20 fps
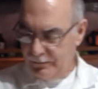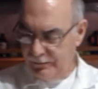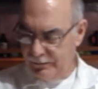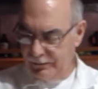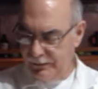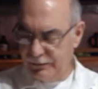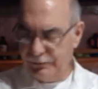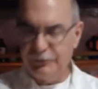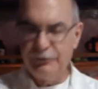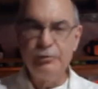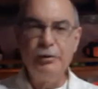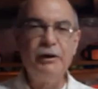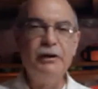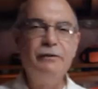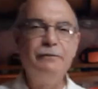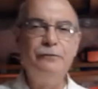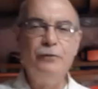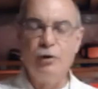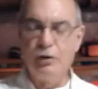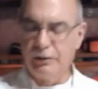it's
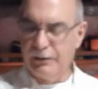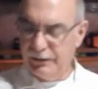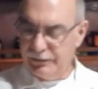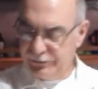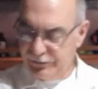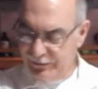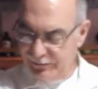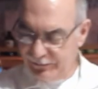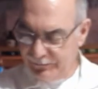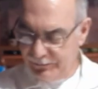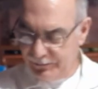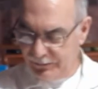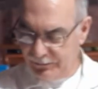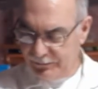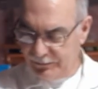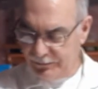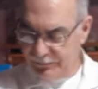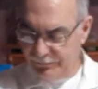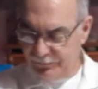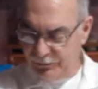24 inches, well,
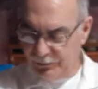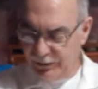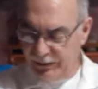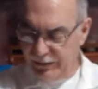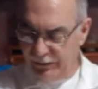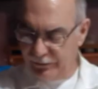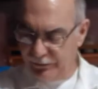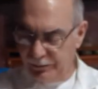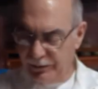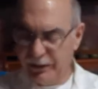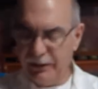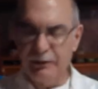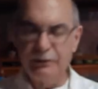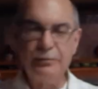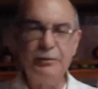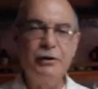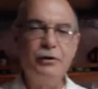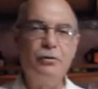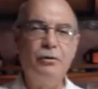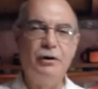23
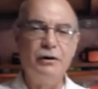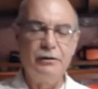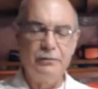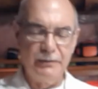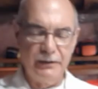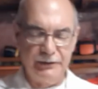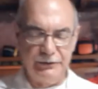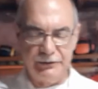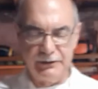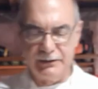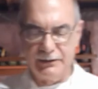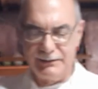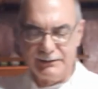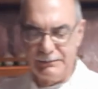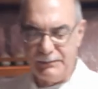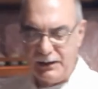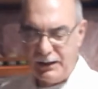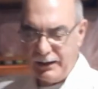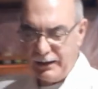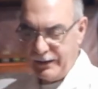3/4 inches
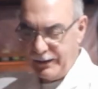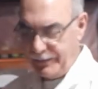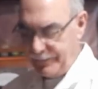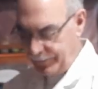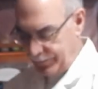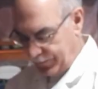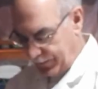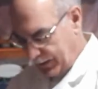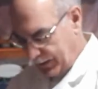by